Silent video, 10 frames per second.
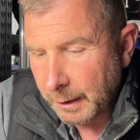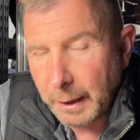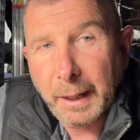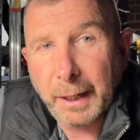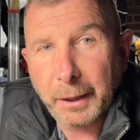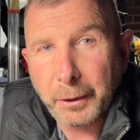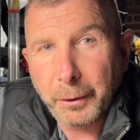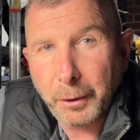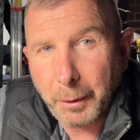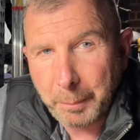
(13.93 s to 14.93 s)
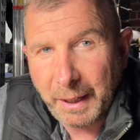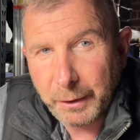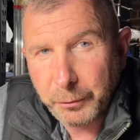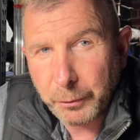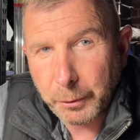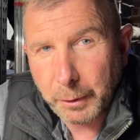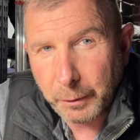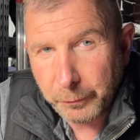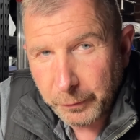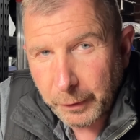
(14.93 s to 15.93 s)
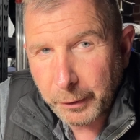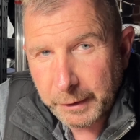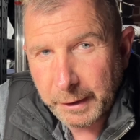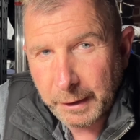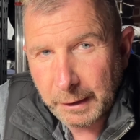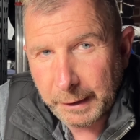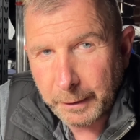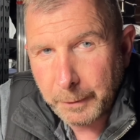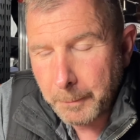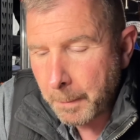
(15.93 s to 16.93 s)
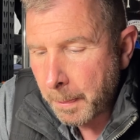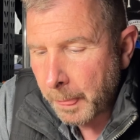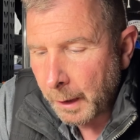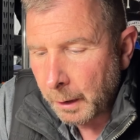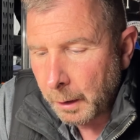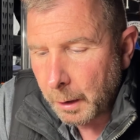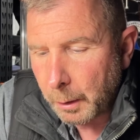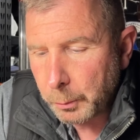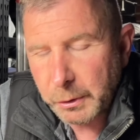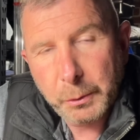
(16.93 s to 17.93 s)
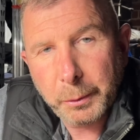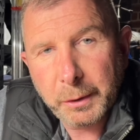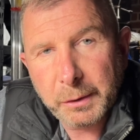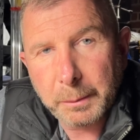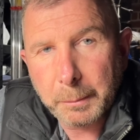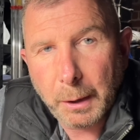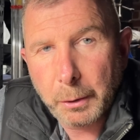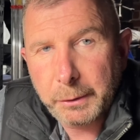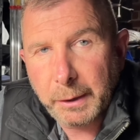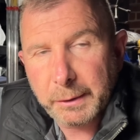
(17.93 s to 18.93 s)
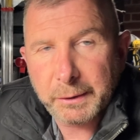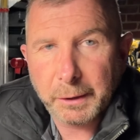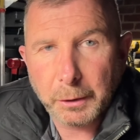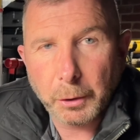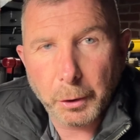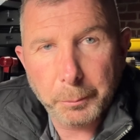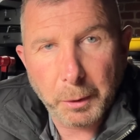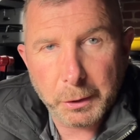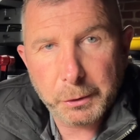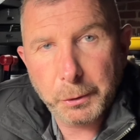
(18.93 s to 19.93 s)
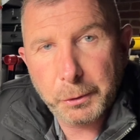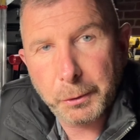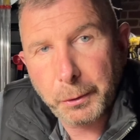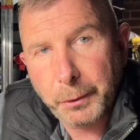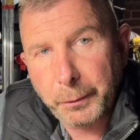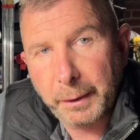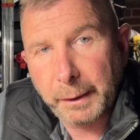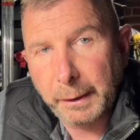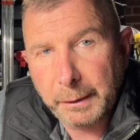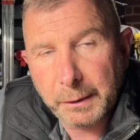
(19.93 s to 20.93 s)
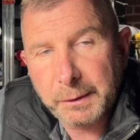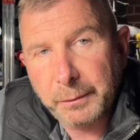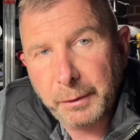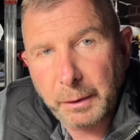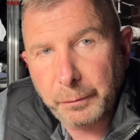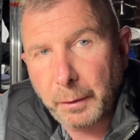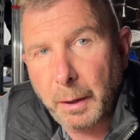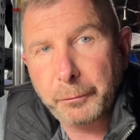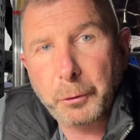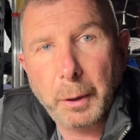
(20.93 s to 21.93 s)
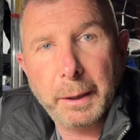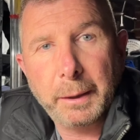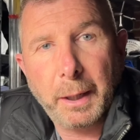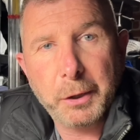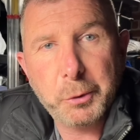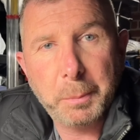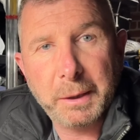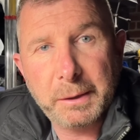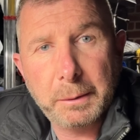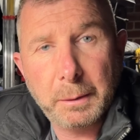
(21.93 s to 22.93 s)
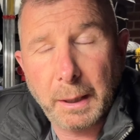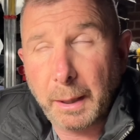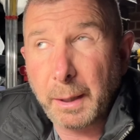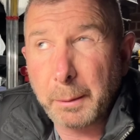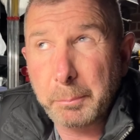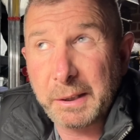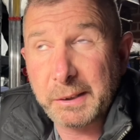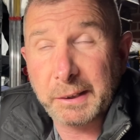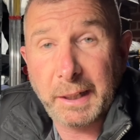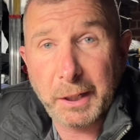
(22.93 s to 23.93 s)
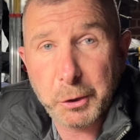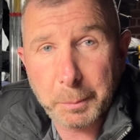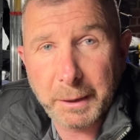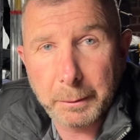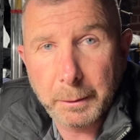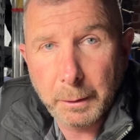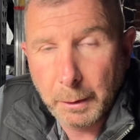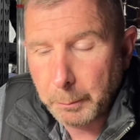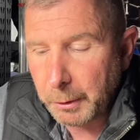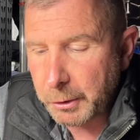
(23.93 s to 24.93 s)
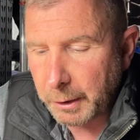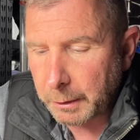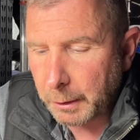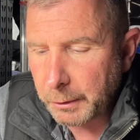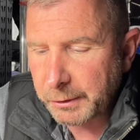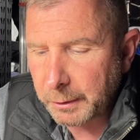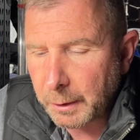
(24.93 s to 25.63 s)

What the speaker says: And I paid for it very dearly. I was doing some load testing on my 223 in the 75 grain BT HP projectiles.